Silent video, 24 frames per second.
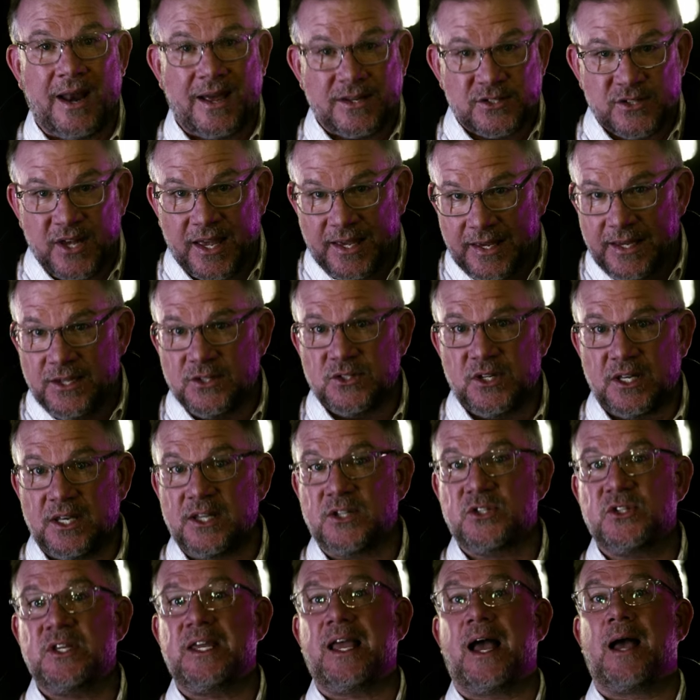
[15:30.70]
when I say easy
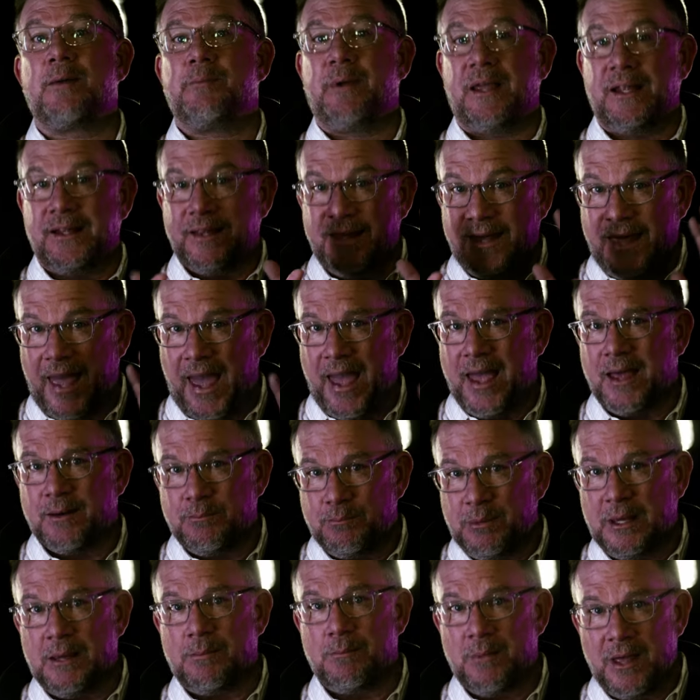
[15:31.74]
to see, I mean
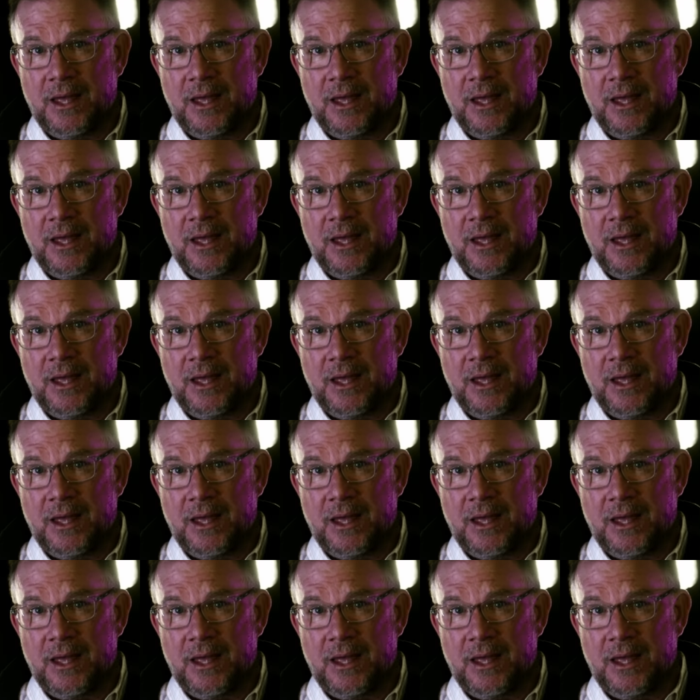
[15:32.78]
can't be